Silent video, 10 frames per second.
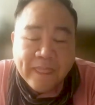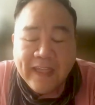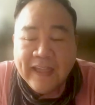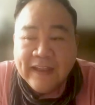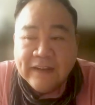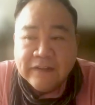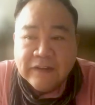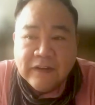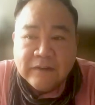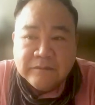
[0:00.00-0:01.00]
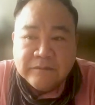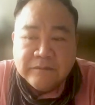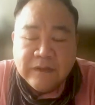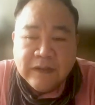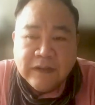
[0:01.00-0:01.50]
and
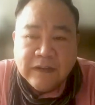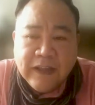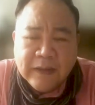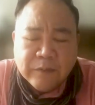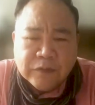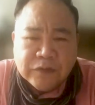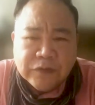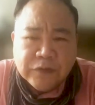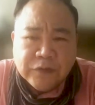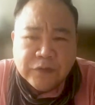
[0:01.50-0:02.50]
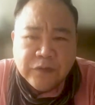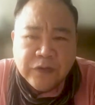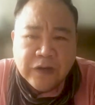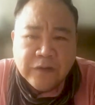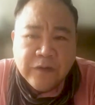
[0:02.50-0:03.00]
able to, you
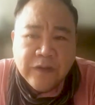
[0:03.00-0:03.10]
know,